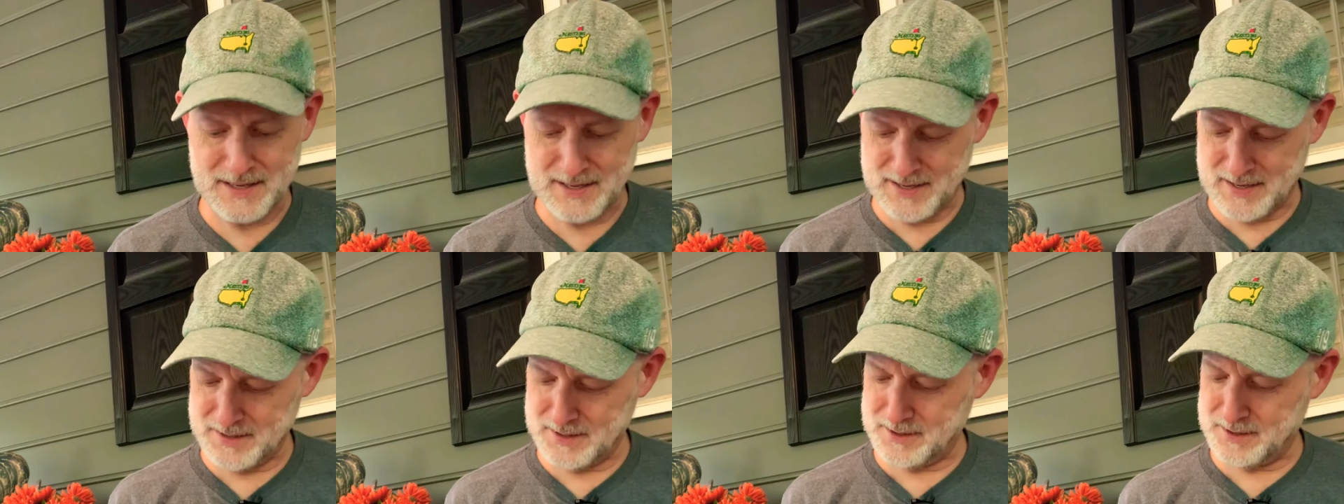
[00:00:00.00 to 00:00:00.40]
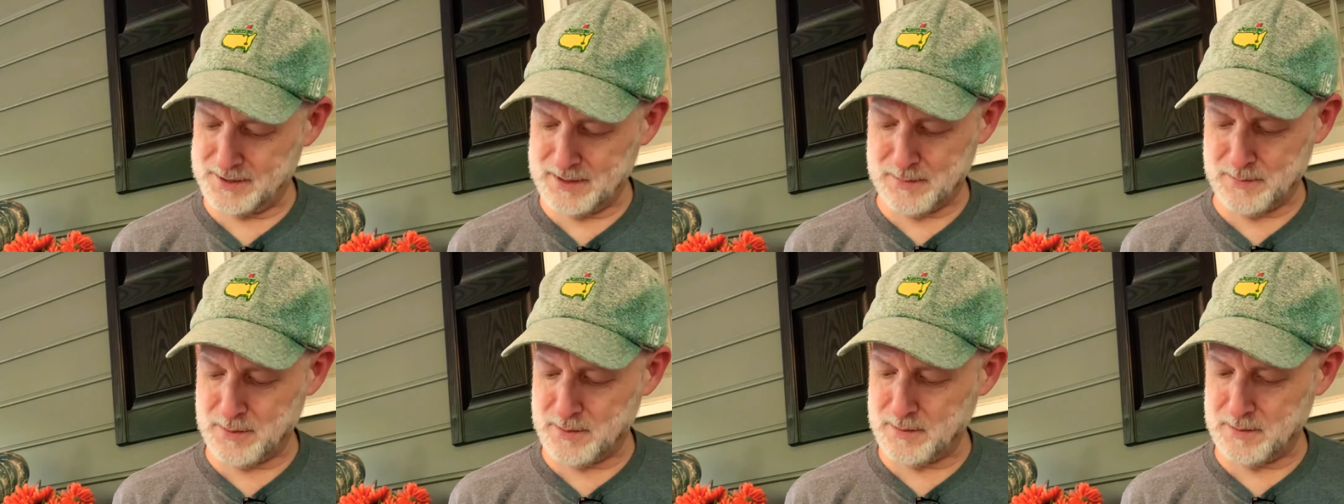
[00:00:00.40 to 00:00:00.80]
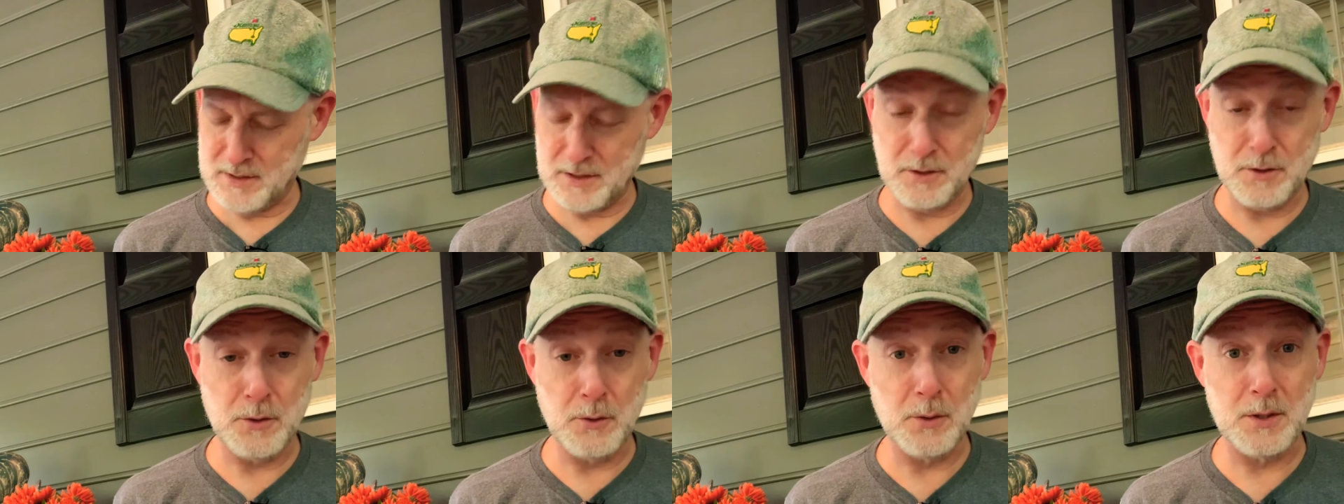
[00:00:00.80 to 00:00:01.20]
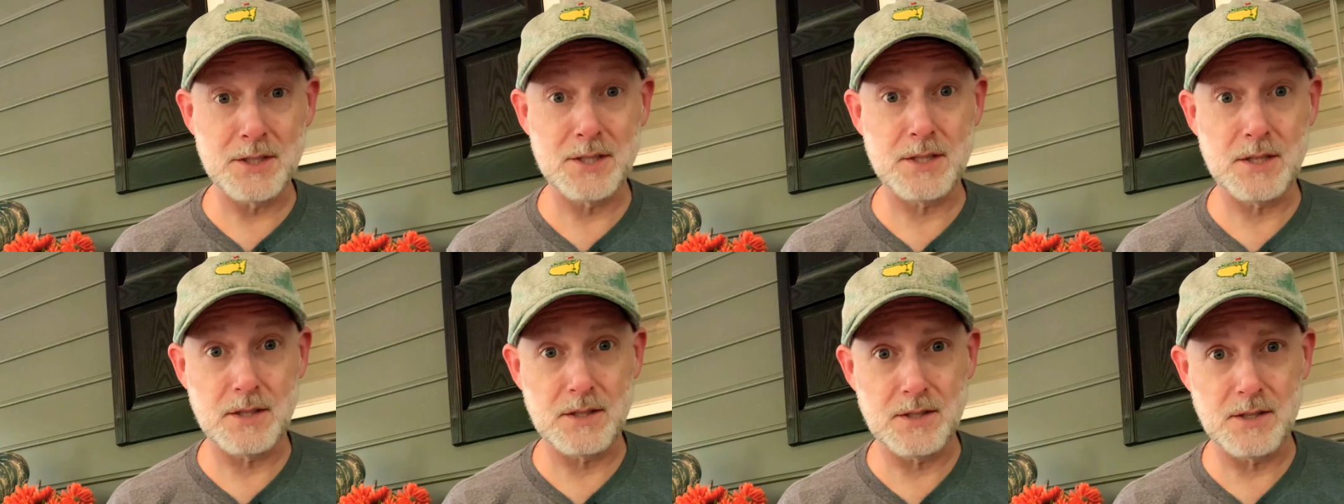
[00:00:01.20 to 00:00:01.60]
This is the
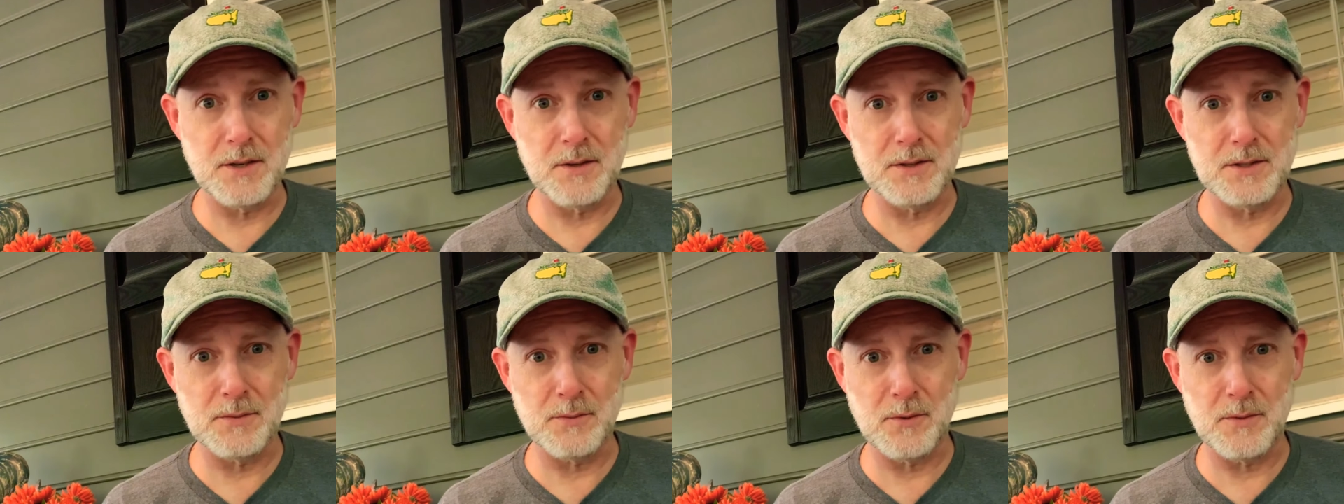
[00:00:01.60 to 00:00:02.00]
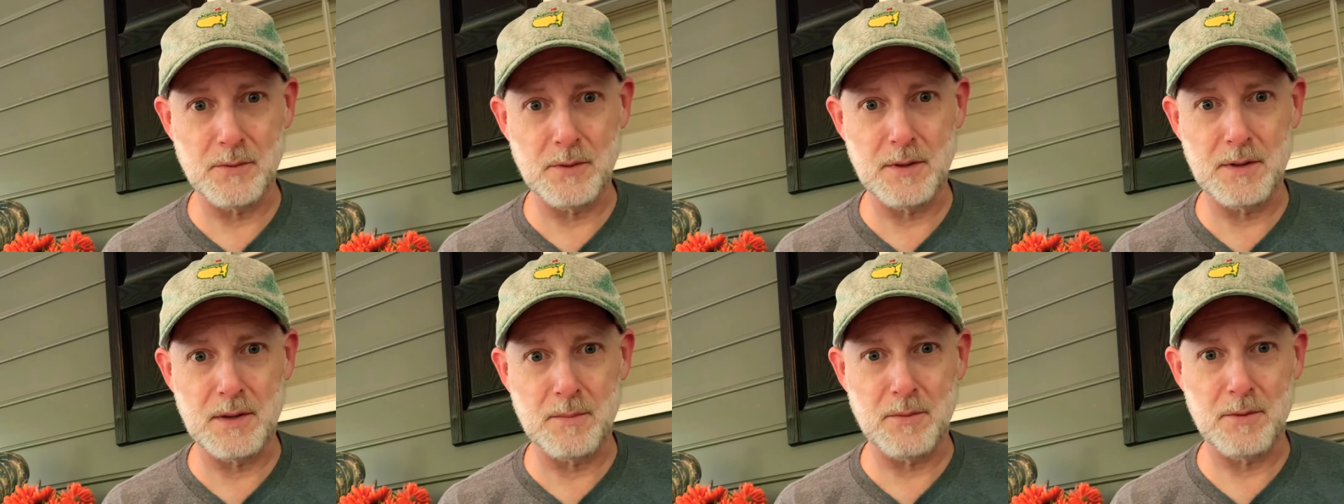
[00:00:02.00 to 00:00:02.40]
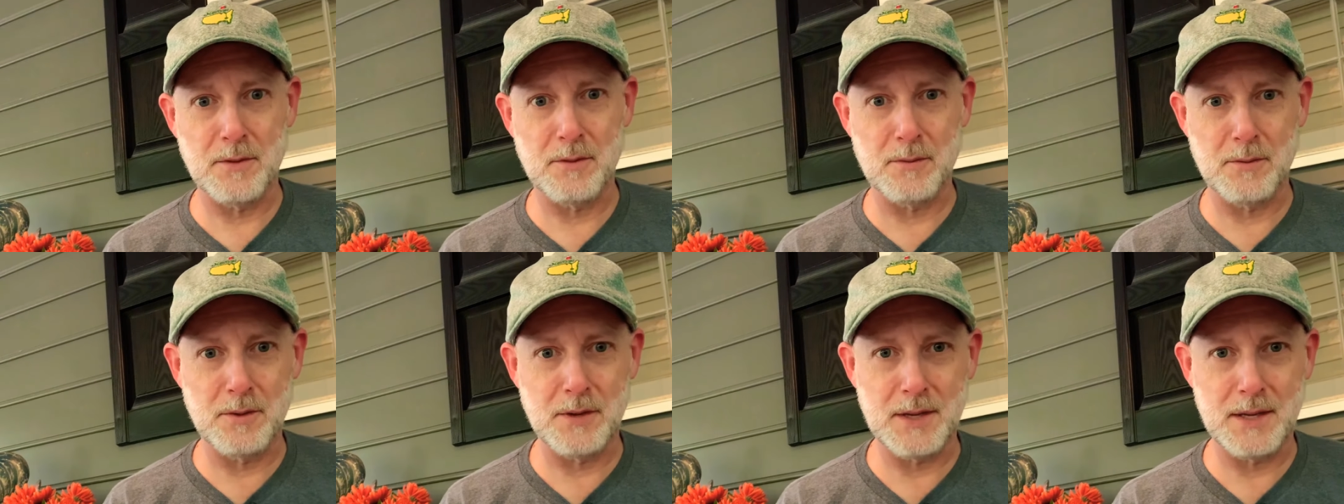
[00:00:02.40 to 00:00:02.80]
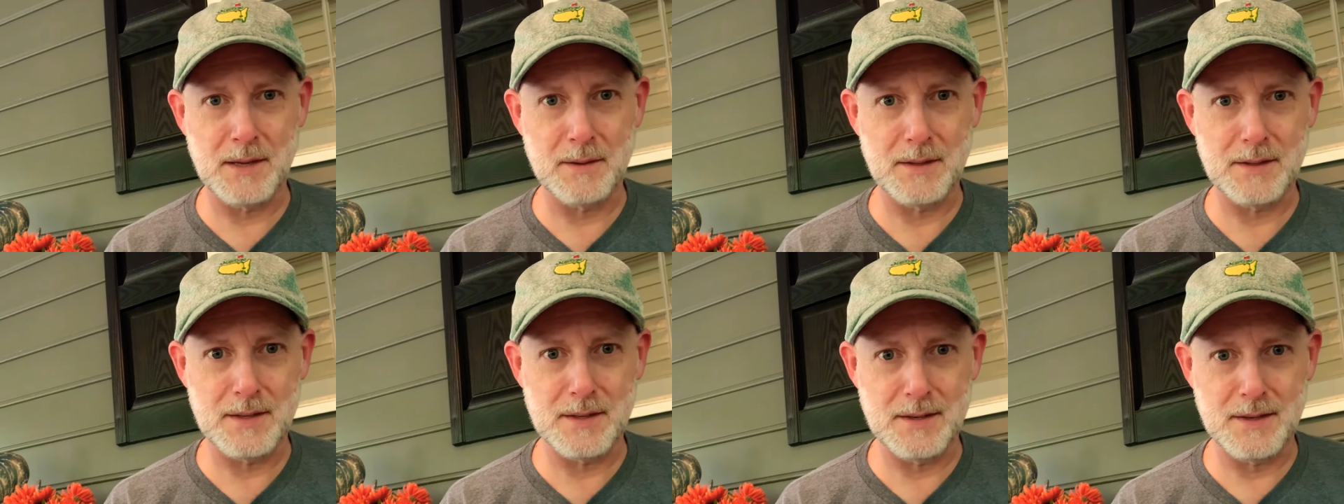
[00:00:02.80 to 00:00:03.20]
newest series of Wolverine, number 3.
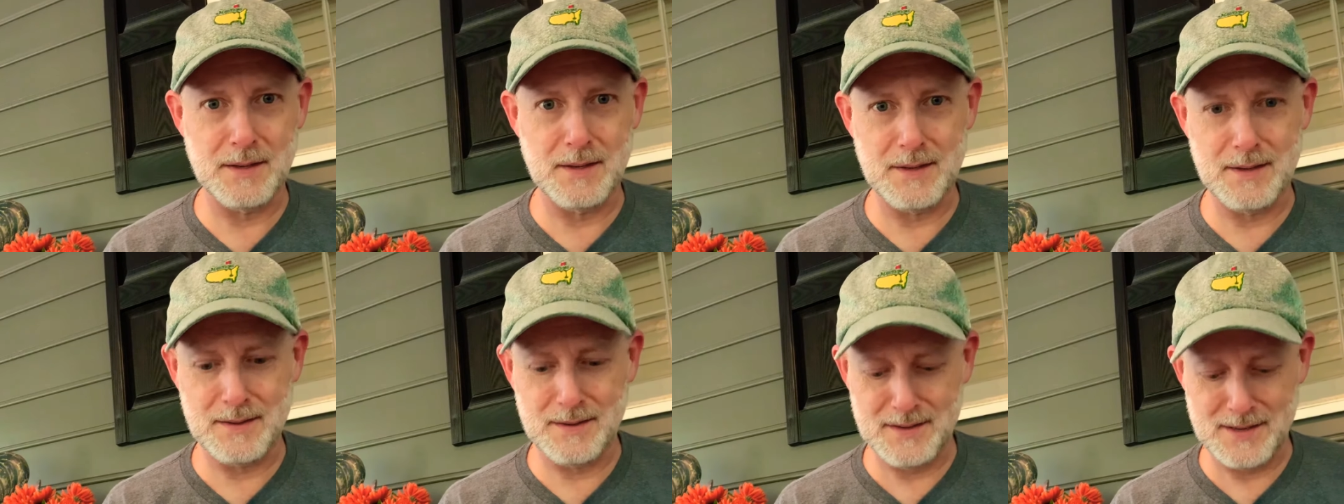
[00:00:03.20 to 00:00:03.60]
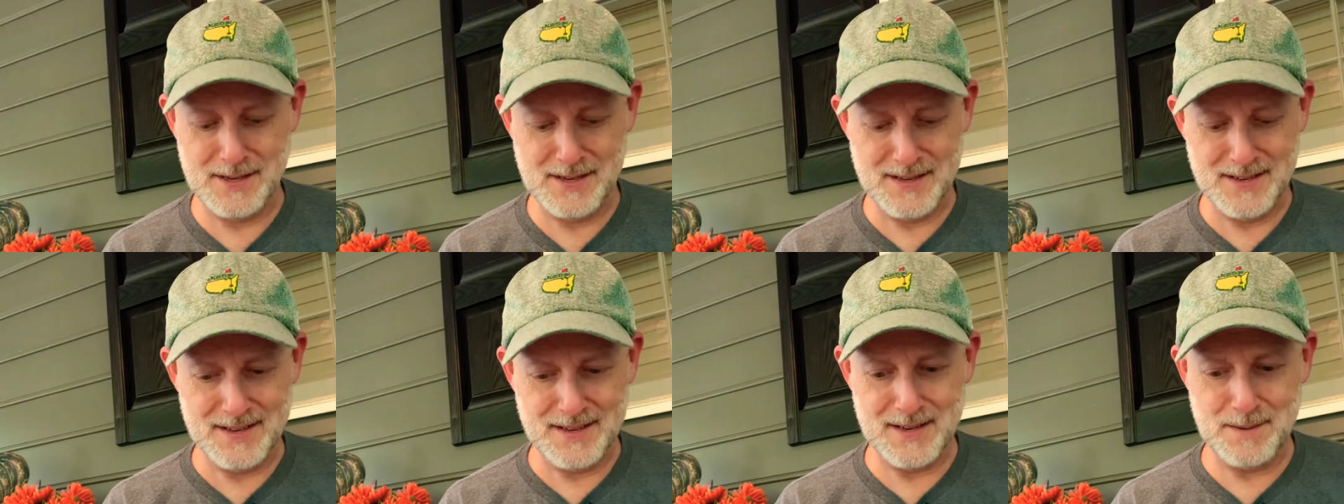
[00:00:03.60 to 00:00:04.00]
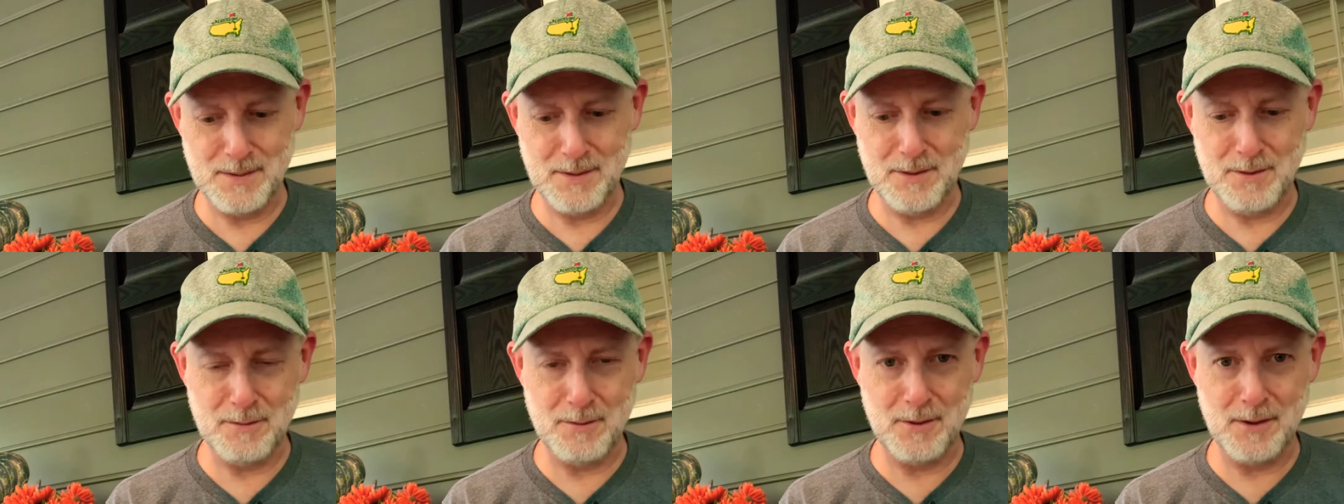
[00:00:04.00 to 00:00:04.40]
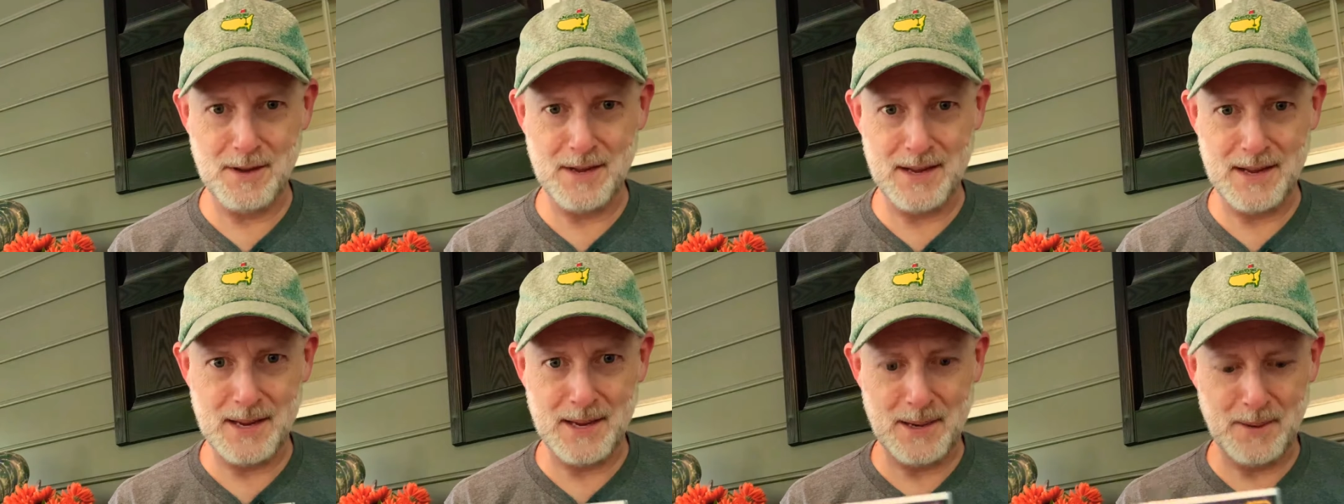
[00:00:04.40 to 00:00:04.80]
Put that down. Number
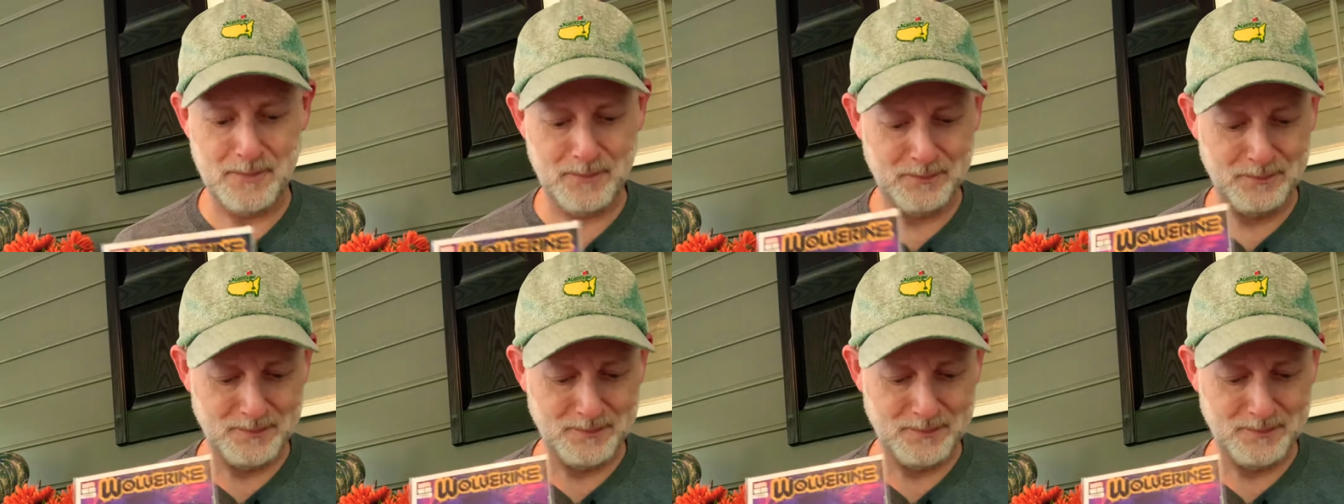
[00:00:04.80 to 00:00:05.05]
3.